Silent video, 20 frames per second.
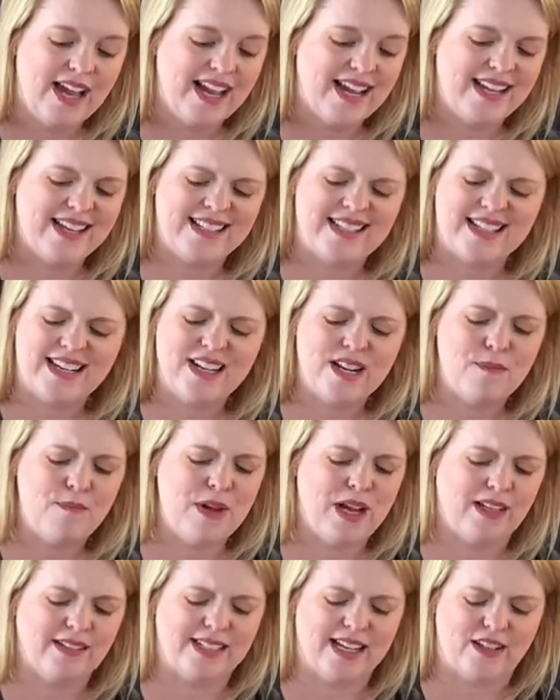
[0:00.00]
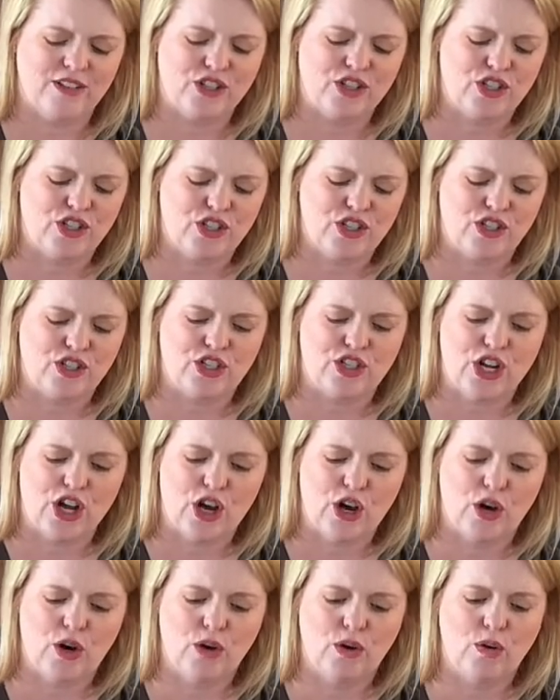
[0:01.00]
It's gonna melt down
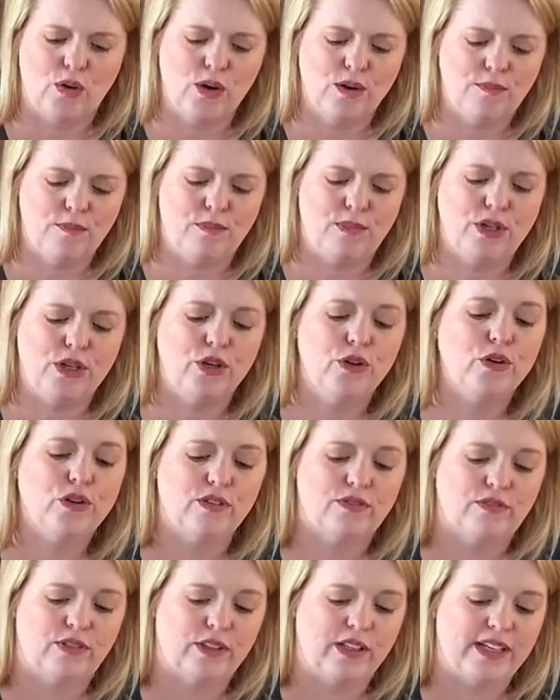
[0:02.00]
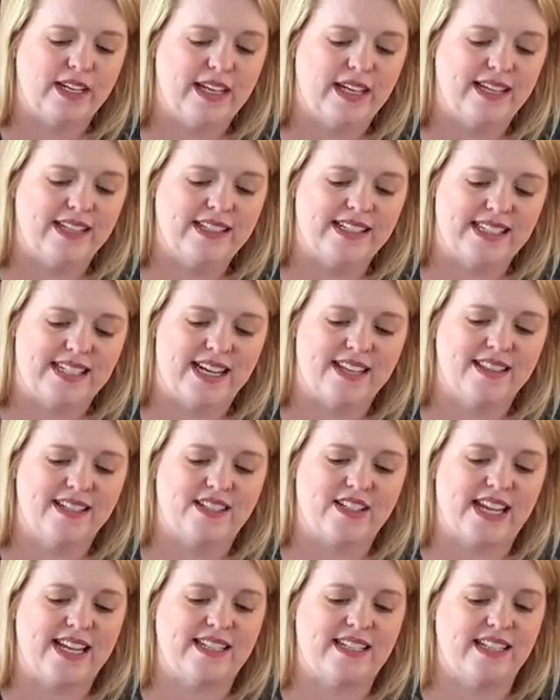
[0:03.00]
so beautifully inside this
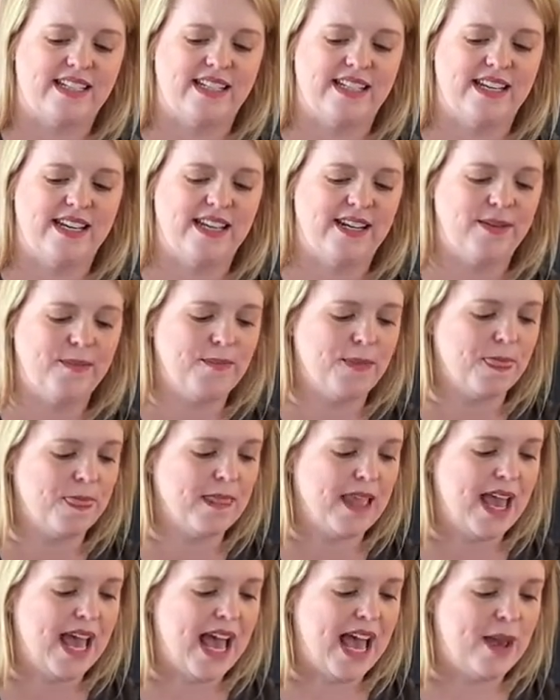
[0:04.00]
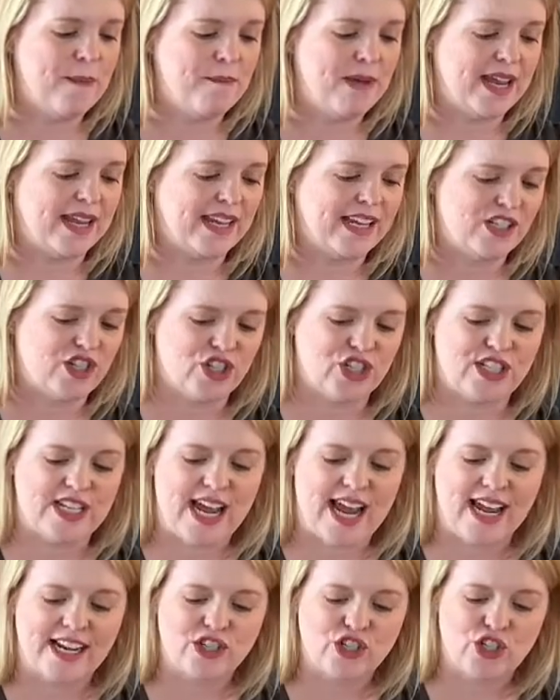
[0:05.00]
quesadilla and make it just
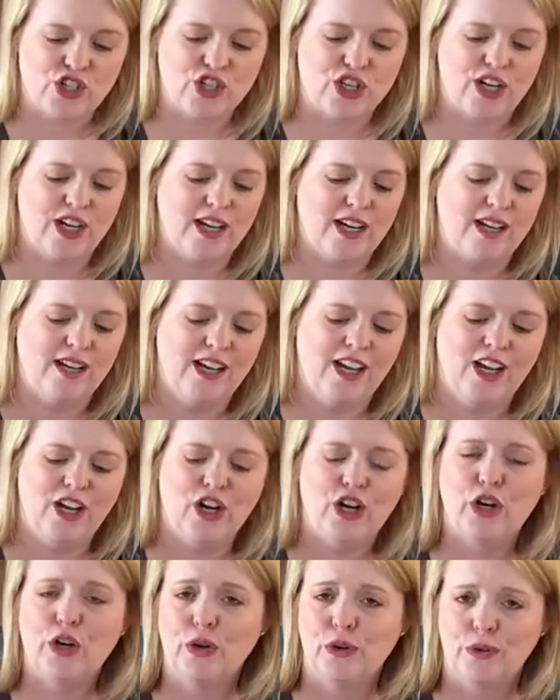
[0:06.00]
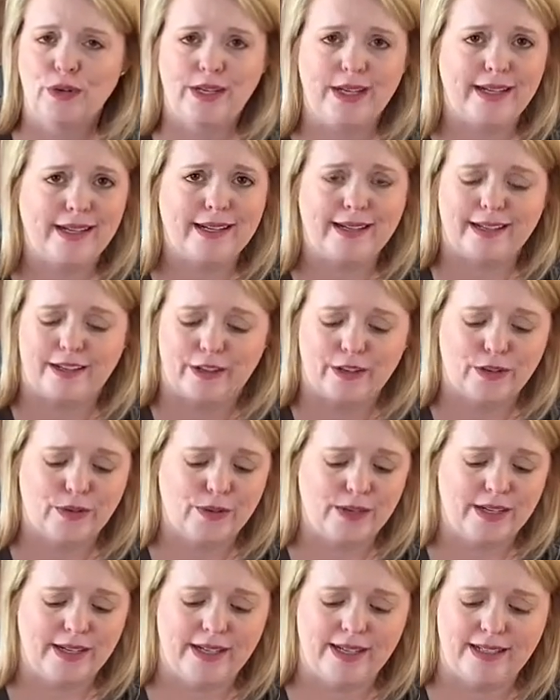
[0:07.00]
extra ooey
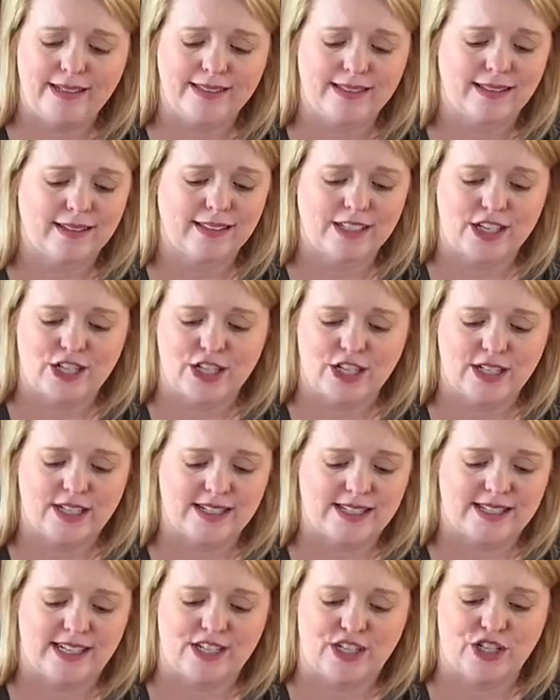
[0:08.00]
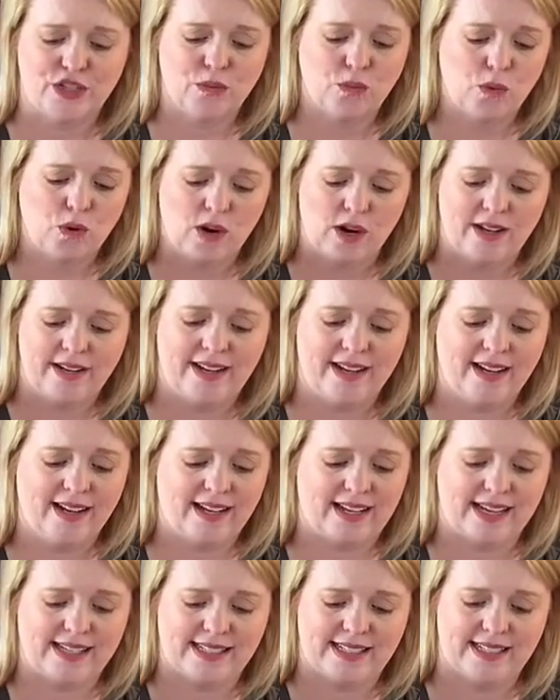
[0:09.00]
gooey delicious that you want in a
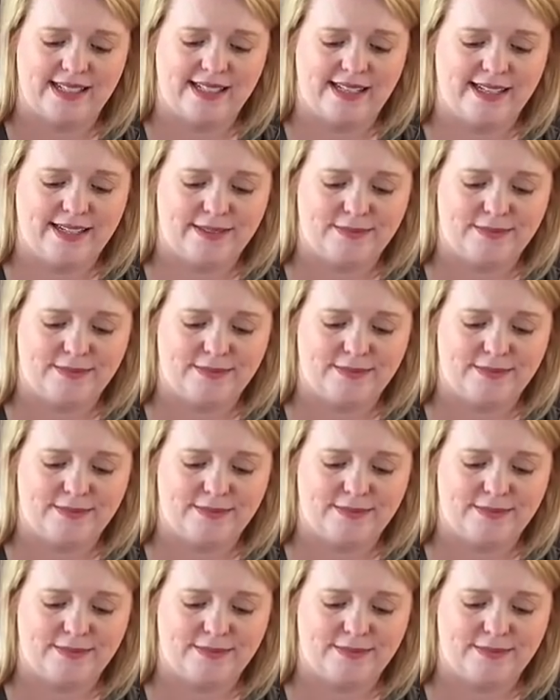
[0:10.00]
quesadilla.